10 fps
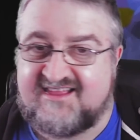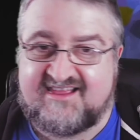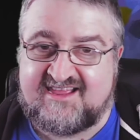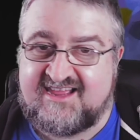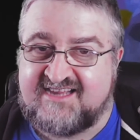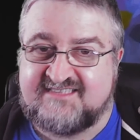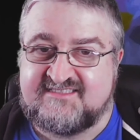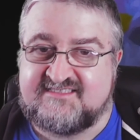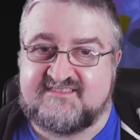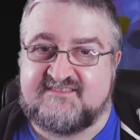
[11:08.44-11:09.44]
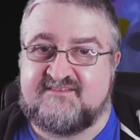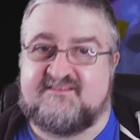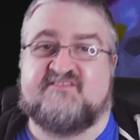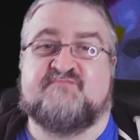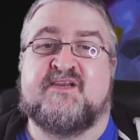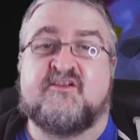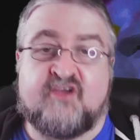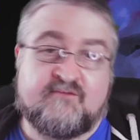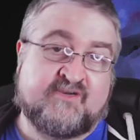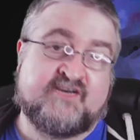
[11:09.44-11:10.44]
And I spent a
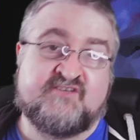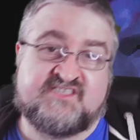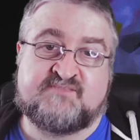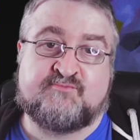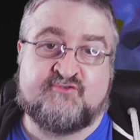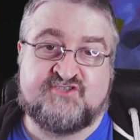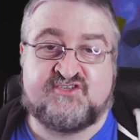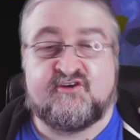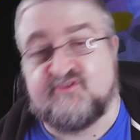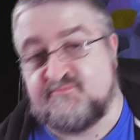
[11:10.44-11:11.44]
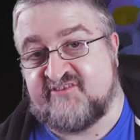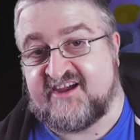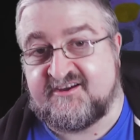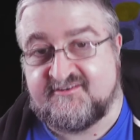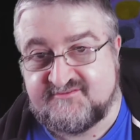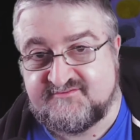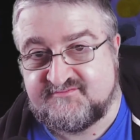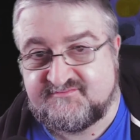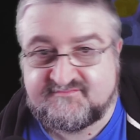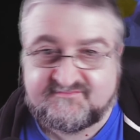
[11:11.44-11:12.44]
lot of money on these explosions that all look pretty.
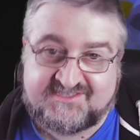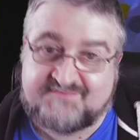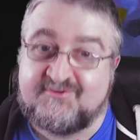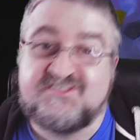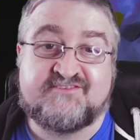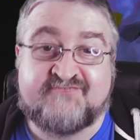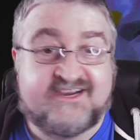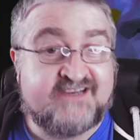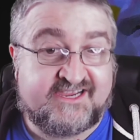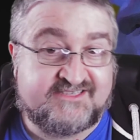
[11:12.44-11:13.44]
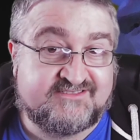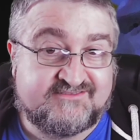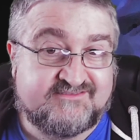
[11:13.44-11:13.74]
Explosions are very nice.